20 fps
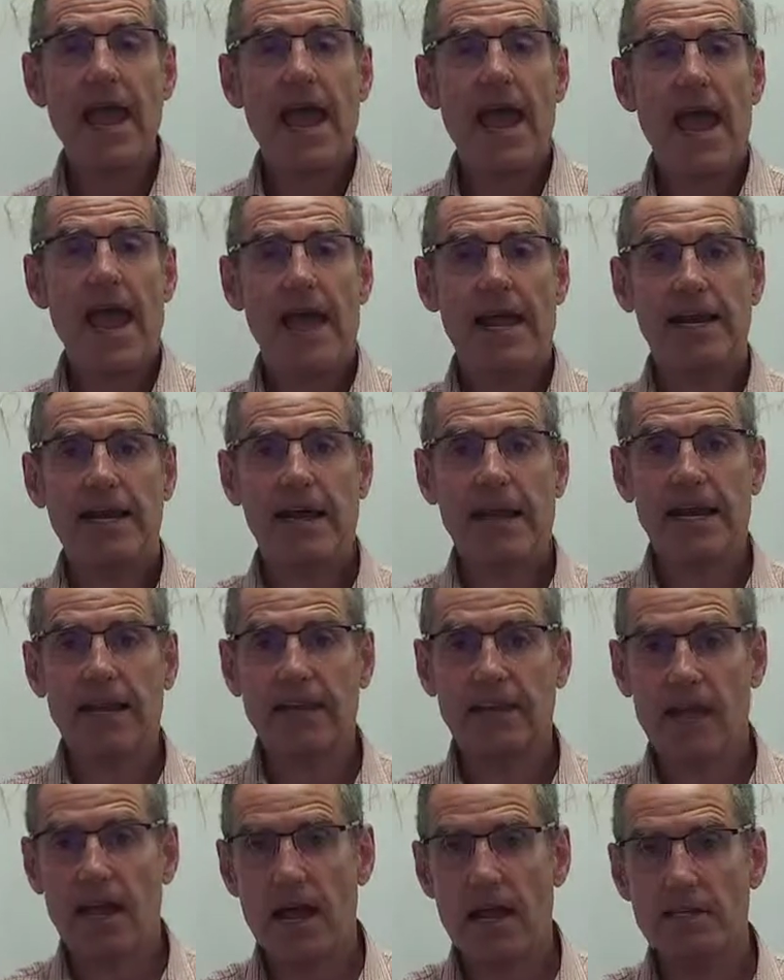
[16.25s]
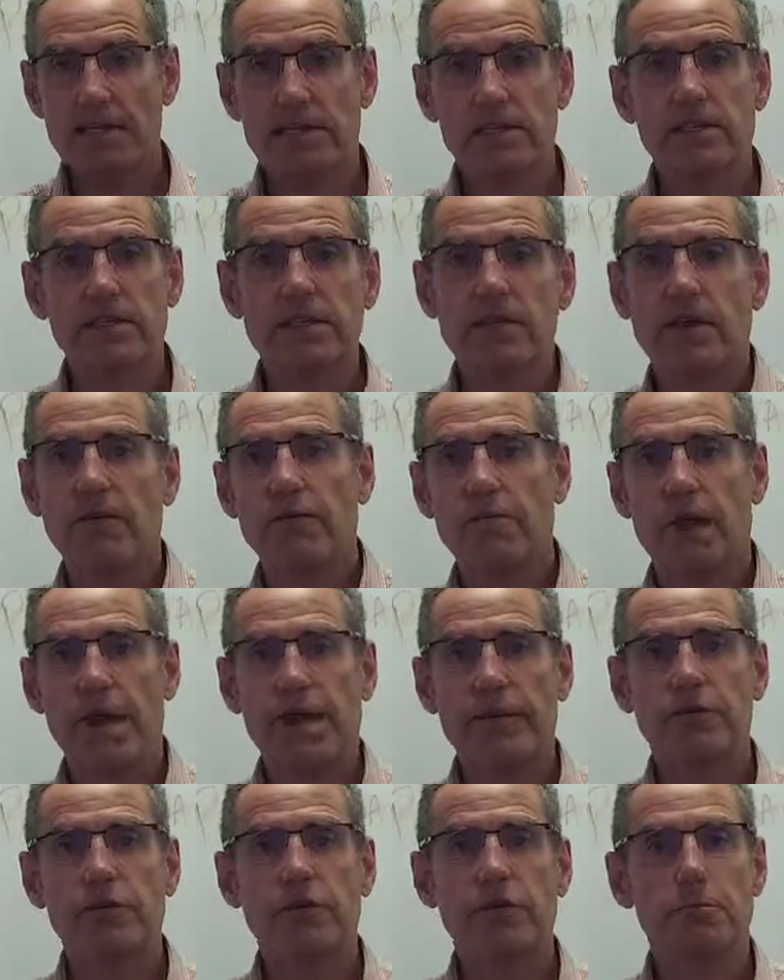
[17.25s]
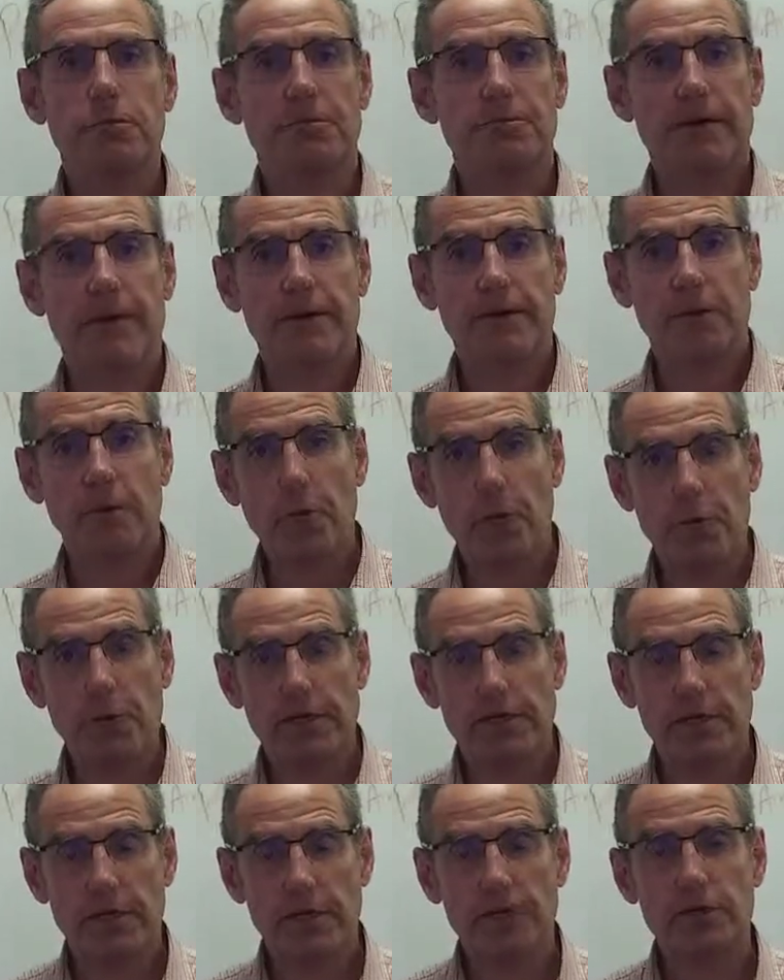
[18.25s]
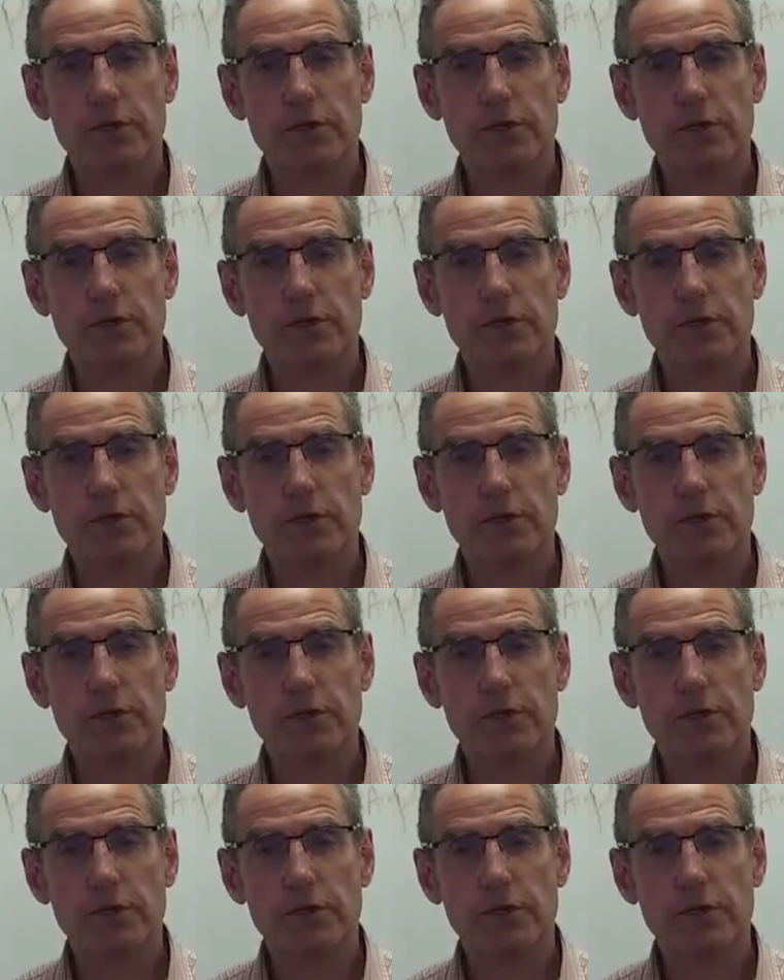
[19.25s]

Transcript: and a licensed self-managed super fund auditor.